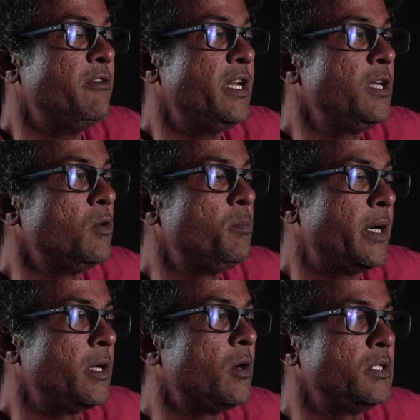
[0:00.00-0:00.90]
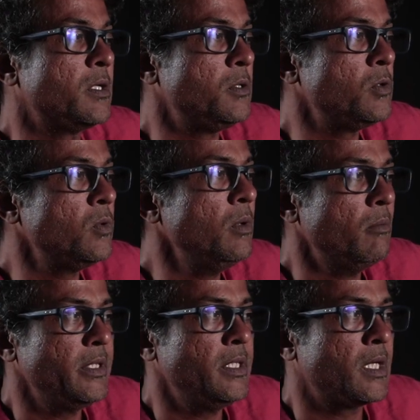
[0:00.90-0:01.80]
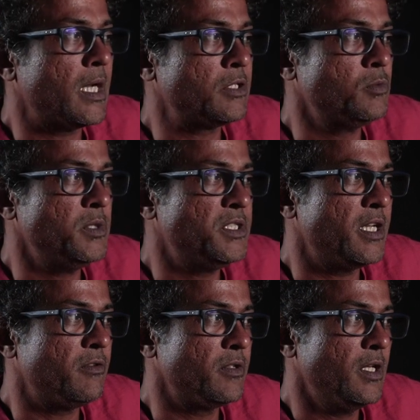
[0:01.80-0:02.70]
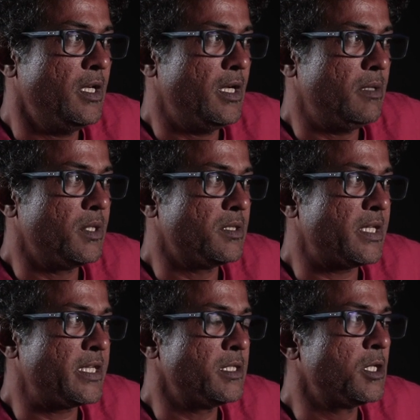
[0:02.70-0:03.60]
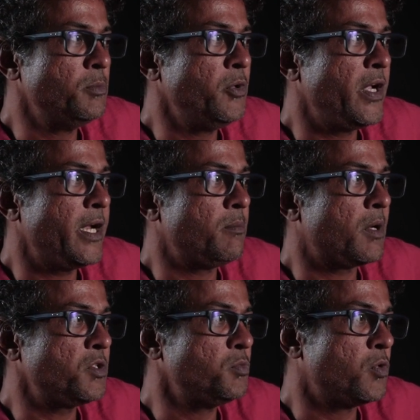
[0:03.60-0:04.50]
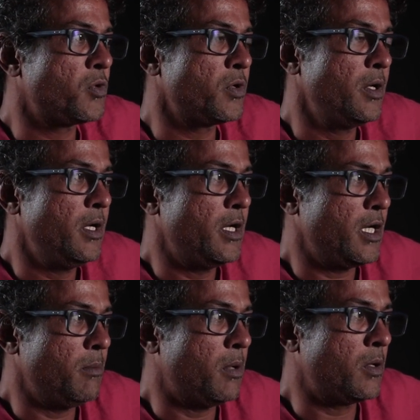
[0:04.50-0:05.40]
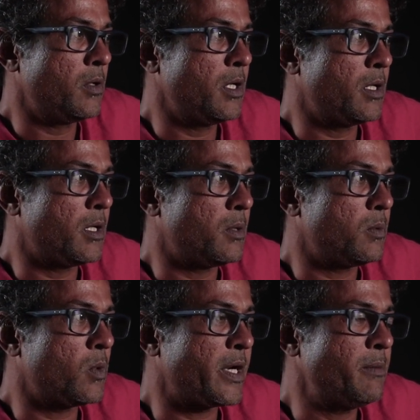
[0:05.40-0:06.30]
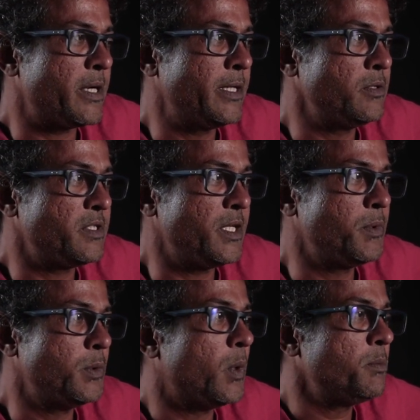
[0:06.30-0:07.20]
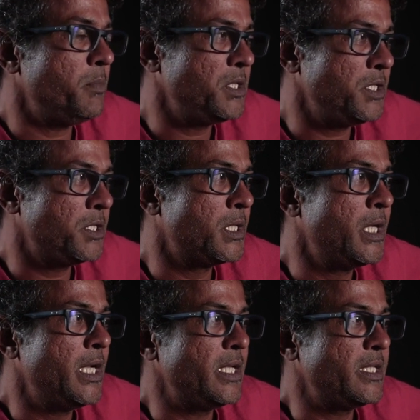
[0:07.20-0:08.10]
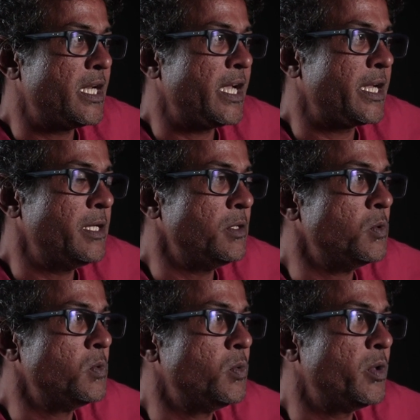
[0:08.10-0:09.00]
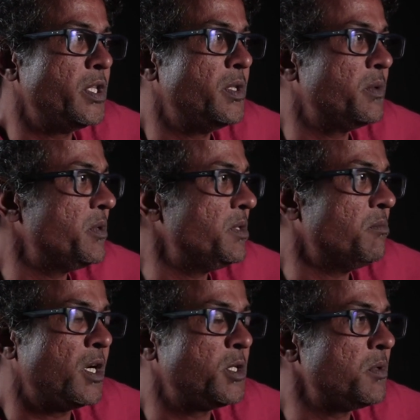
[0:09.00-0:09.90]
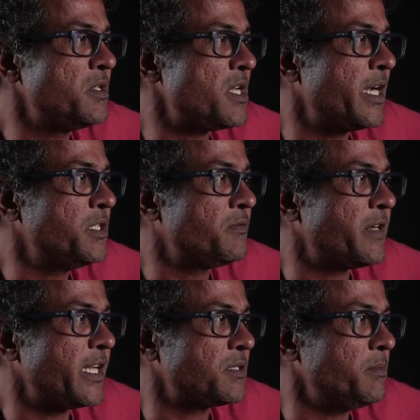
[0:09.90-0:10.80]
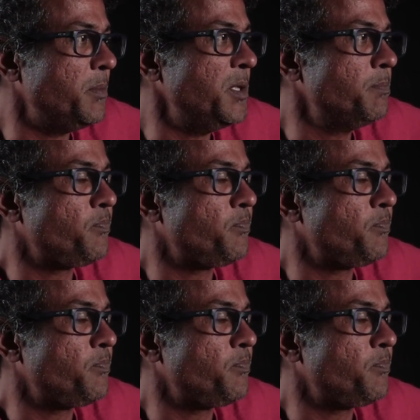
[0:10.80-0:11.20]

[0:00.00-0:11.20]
very good pedagogical tool in the classroom itself, because I can communicate much more about what I'm trying to say with one picture than I can do with multiple slides of text, maybe.